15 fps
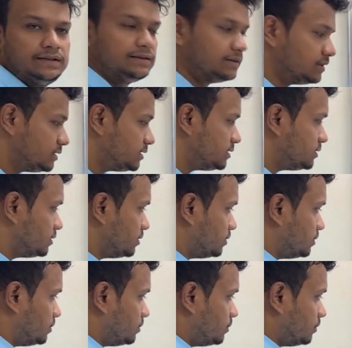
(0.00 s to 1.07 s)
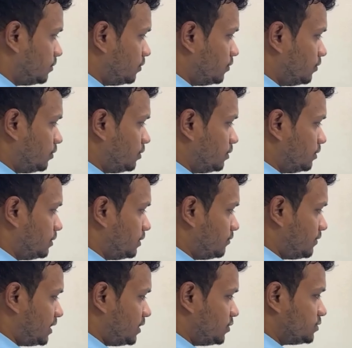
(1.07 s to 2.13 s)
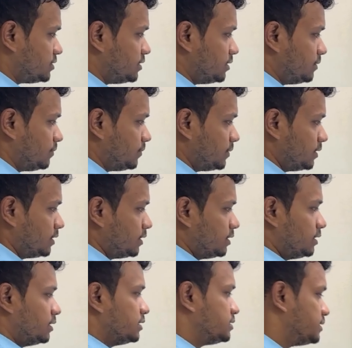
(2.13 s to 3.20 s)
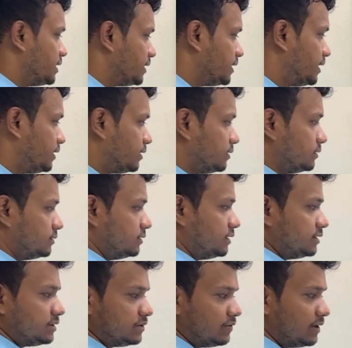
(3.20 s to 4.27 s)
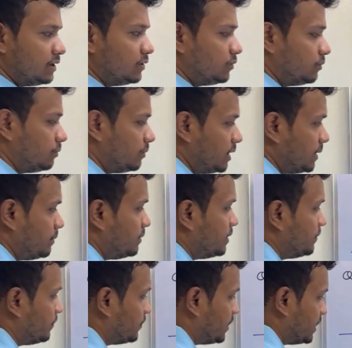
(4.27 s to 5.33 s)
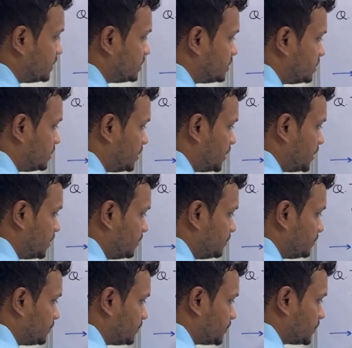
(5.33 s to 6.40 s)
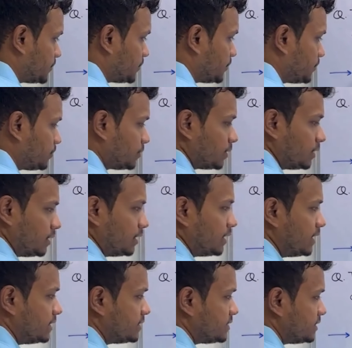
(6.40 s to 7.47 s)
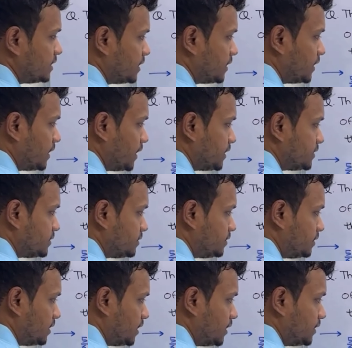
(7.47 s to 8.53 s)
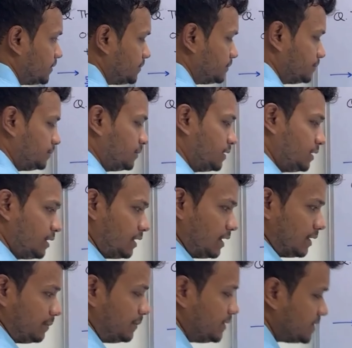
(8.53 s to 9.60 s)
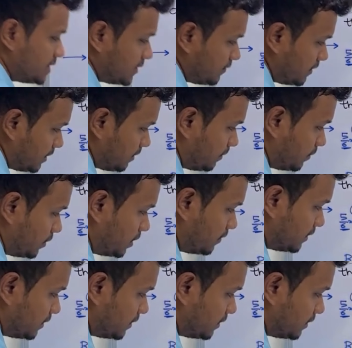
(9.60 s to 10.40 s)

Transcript: and this all values here, so I'll get this value AB as 10, AC as 10, and BC we compared